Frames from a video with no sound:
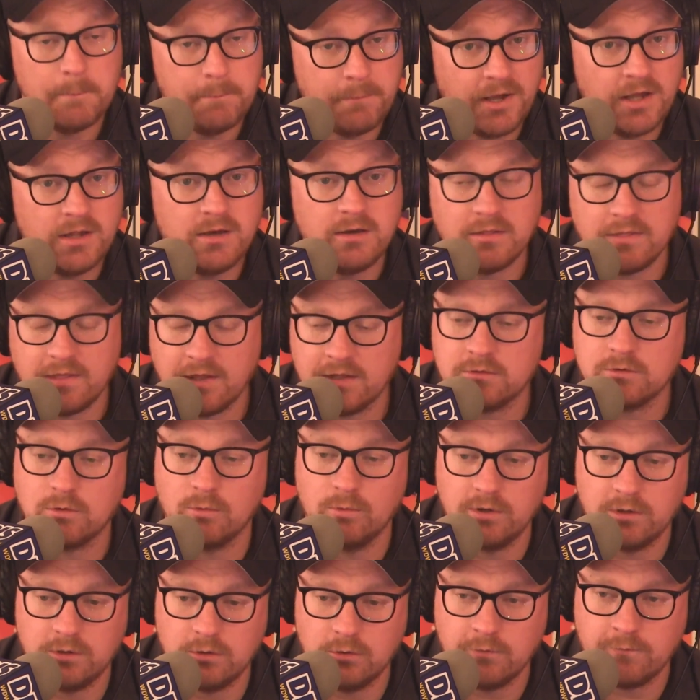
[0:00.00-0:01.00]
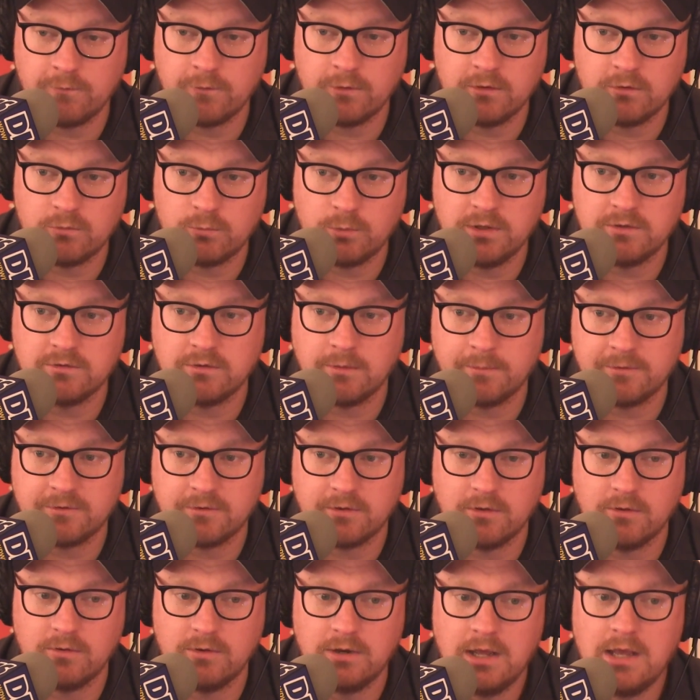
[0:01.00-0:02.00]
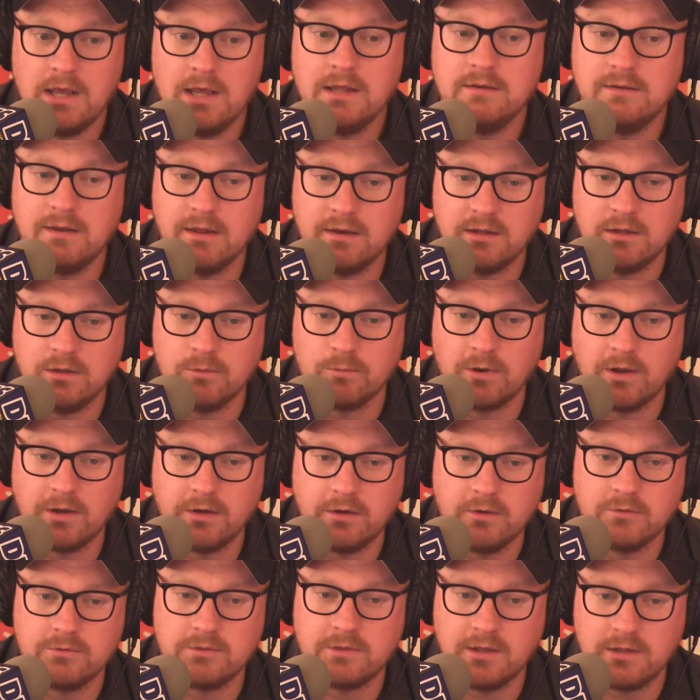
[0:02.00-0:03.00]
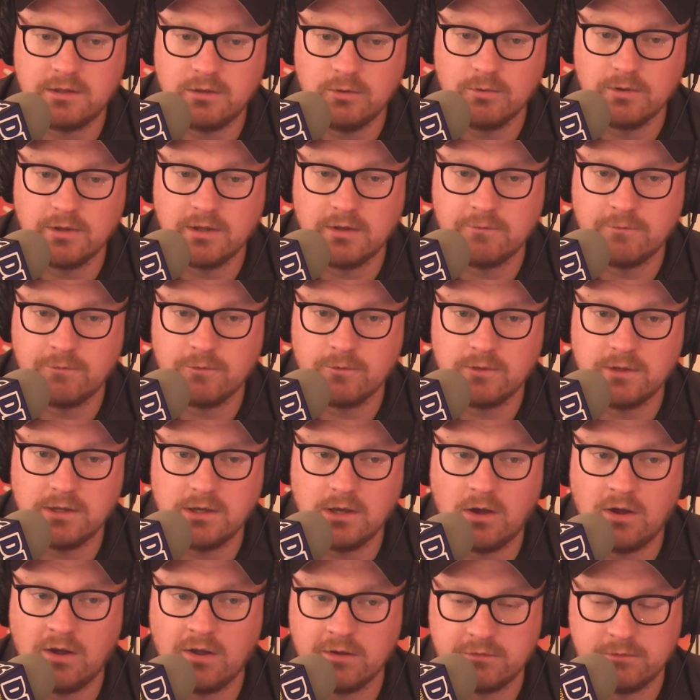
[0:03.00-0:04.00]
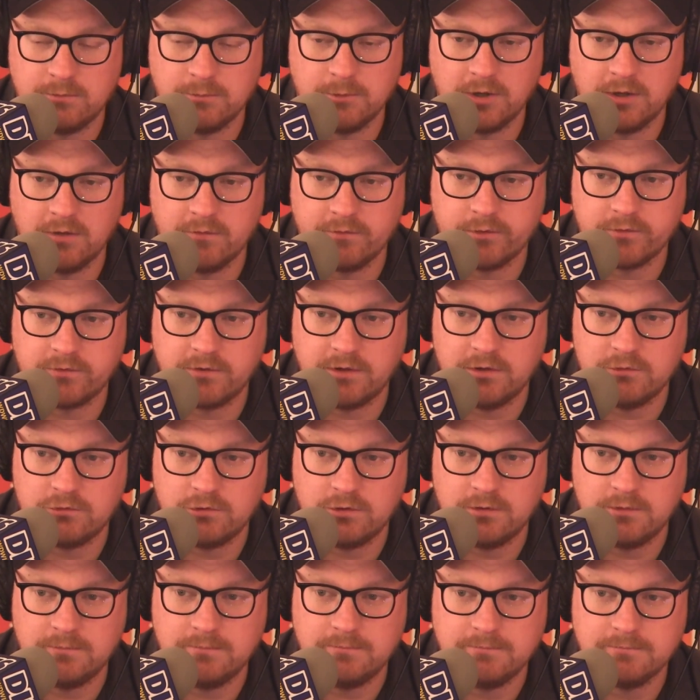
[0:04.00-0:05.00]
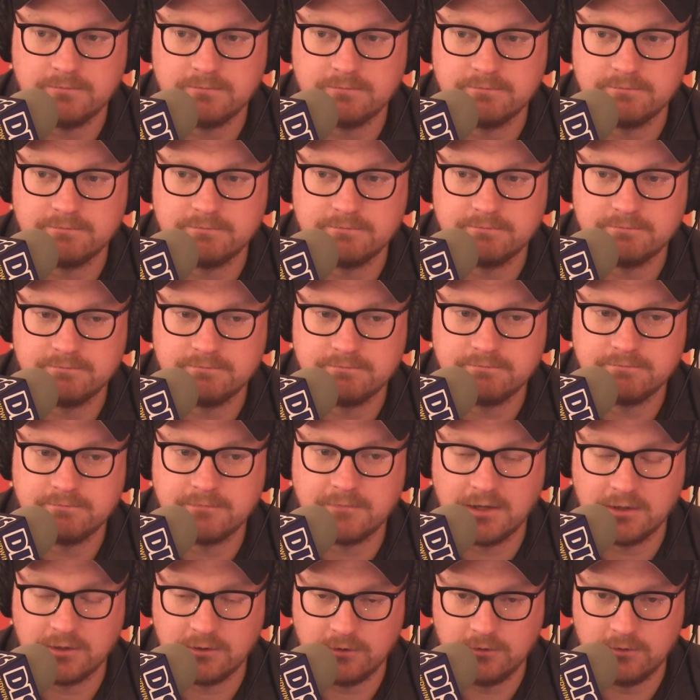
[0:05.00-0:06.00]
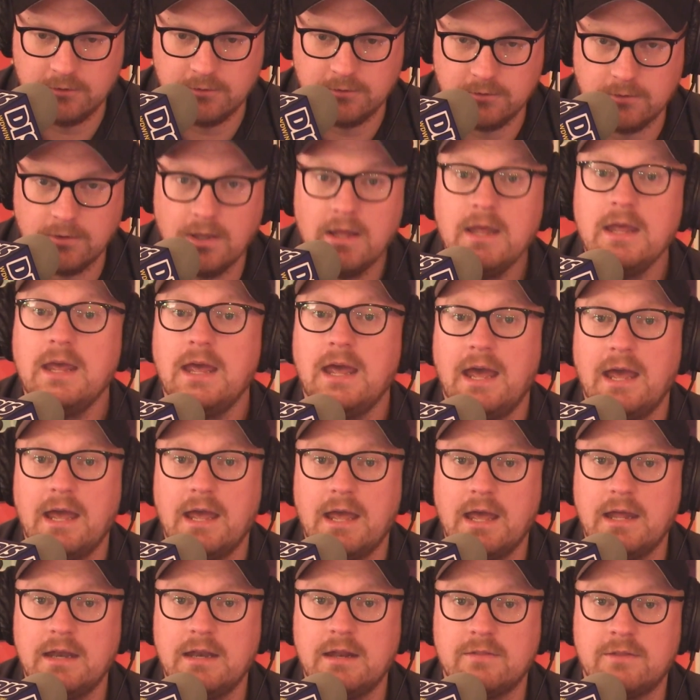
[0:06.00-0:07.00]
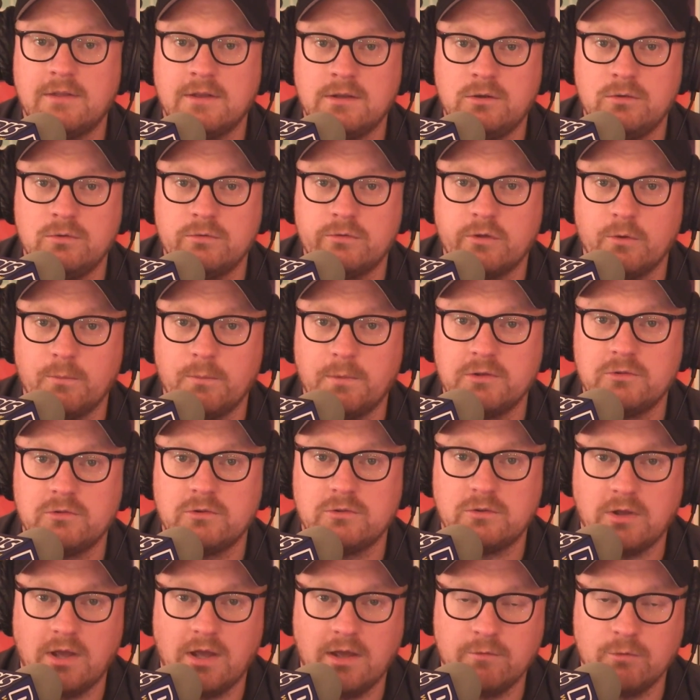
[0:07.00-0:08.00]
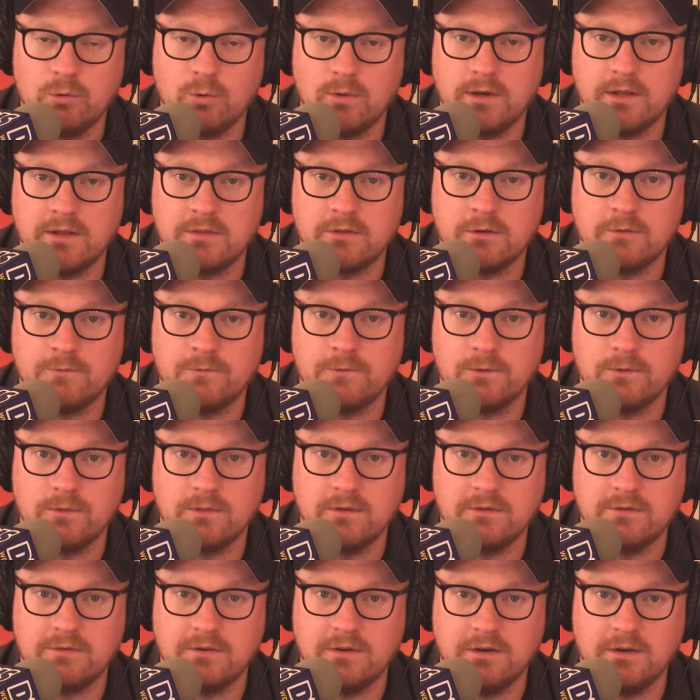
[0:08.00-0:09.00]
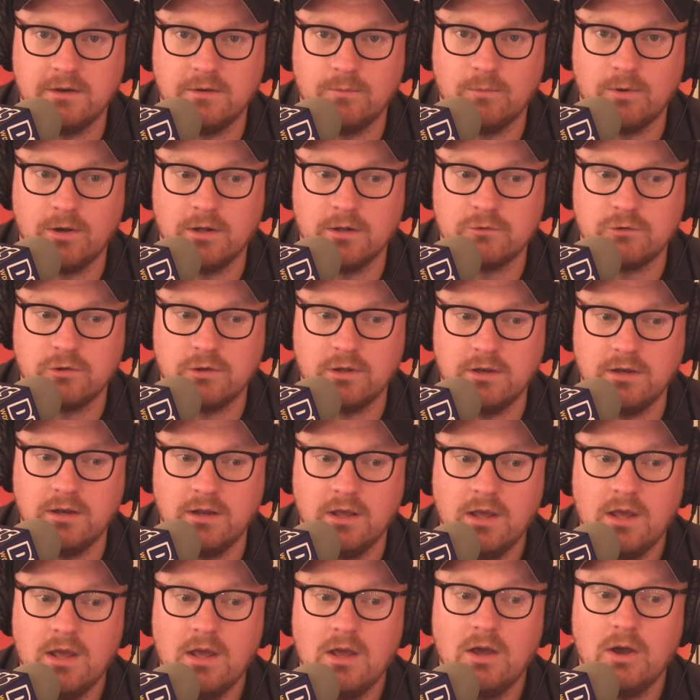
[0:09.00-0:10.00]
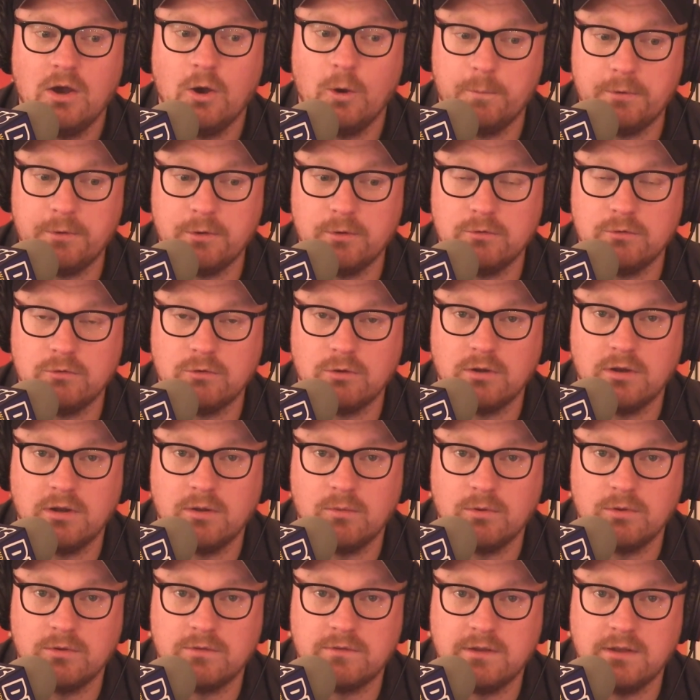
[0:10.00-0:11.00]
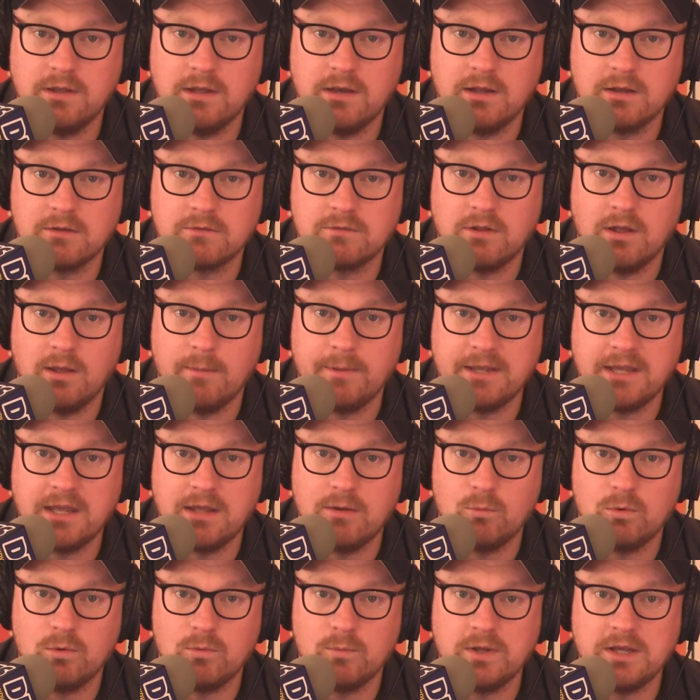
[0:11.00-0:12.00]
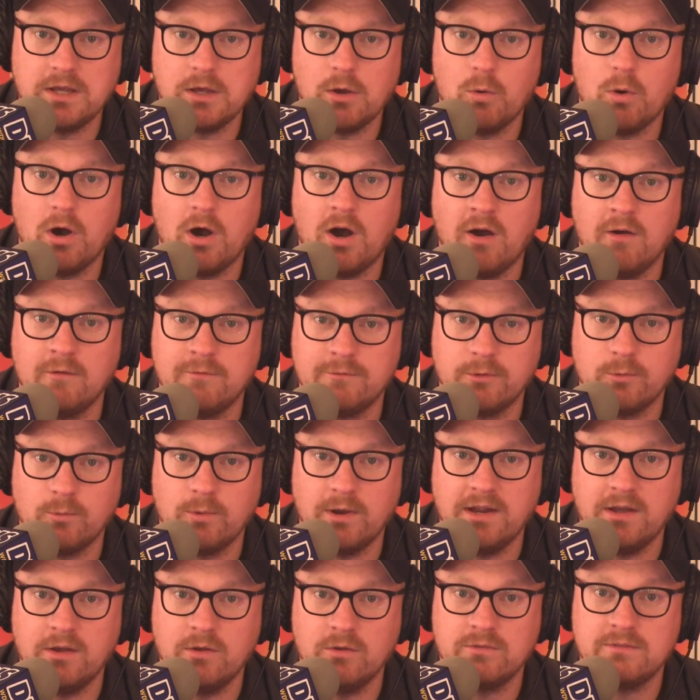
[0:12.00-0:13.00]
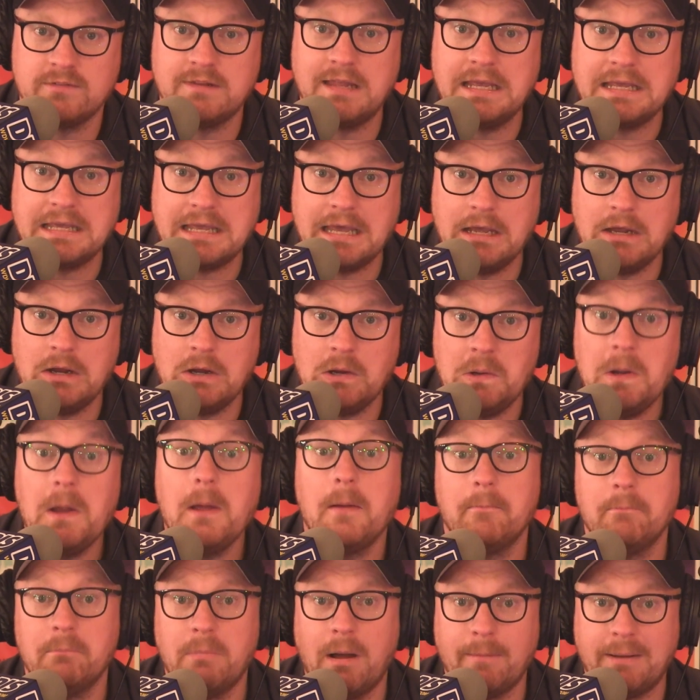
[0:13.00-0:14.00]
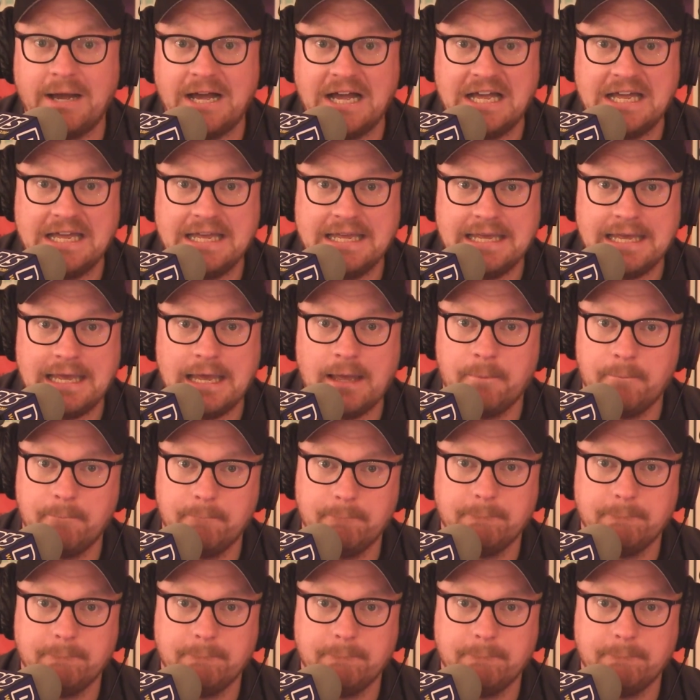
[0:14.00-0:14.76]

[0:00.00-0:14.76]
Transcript: But that's going to do it for this week's episode. Denny and Rhino, thank you again for the awesome conversation. Thank you. Thank you. And thank you so much to everyone out there for listening and watching. Hope you enjoyed it. We'll see you next time again when we go off the rails. Take care. Bye-bye.